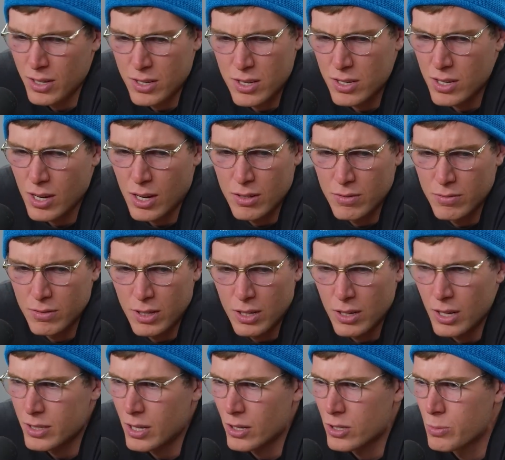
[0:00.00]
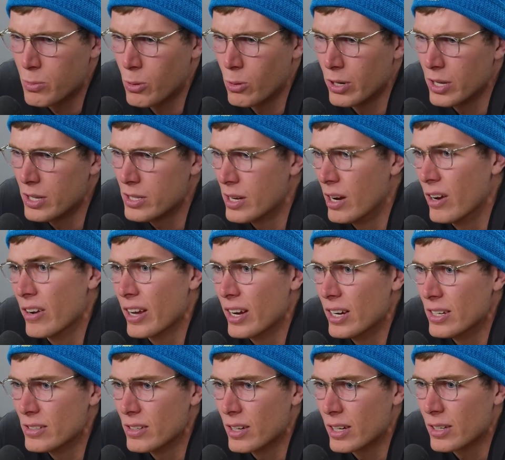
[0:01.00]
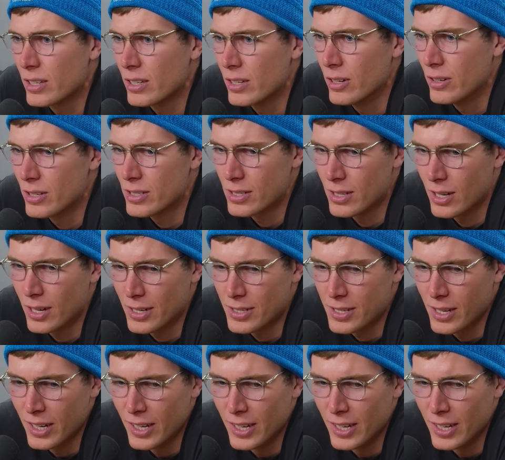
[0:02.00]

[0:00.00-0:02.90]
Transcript: That's just how that's how sport is nowadays. Like it's not.